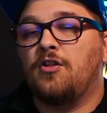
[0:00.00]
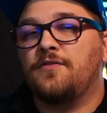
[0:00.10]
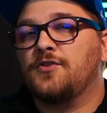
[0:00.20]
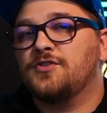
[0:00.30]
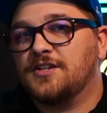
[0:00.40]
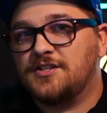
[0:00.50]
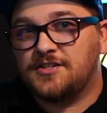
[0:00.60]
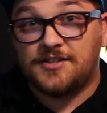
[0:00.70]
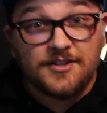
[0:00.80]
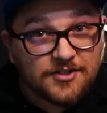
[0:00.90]
of those
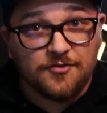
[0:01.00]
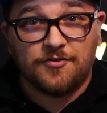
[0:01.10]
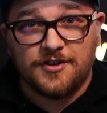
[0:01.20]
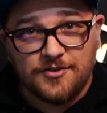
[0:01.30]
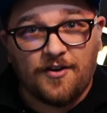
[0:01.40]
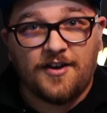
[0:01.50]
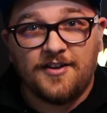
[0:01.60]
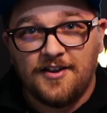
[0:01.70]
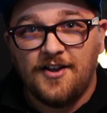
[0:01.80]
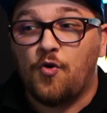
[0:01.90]
accessories,
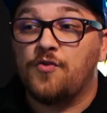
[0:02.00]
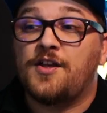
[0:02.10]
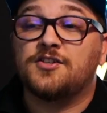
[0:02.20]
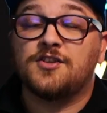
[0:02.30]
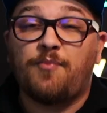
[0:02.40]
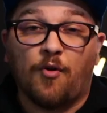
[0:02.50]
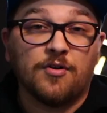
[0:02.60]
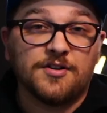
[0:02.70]
right? Or that support